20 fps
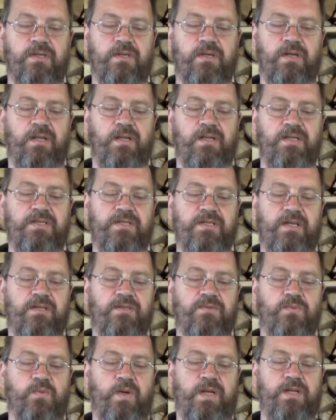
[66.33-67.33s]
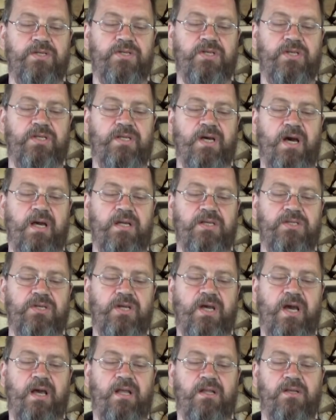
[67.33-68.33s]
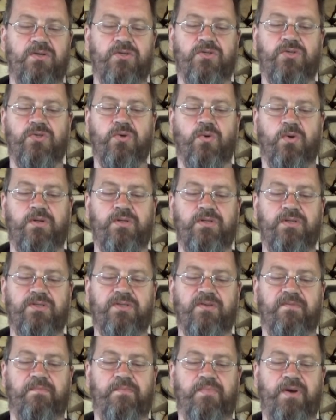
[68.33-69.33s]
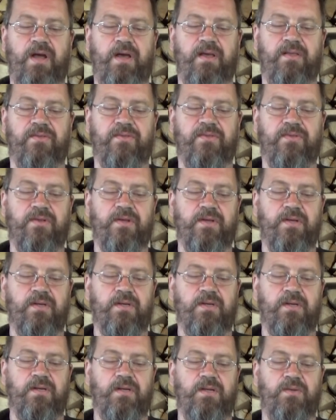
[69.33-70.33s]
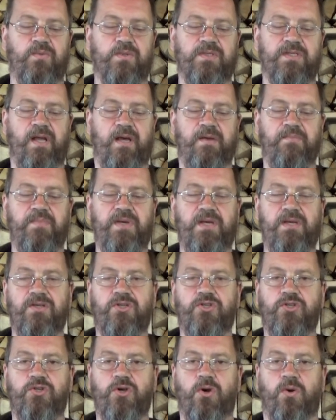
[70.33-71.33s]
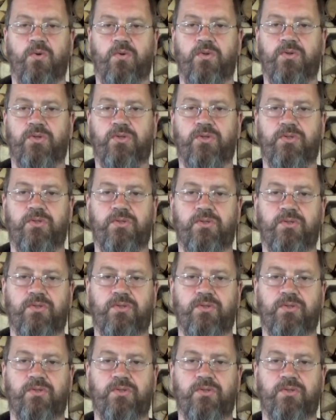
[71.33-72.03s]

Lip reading: And he says, when she died, she had a shortness of breath. It was like being choked.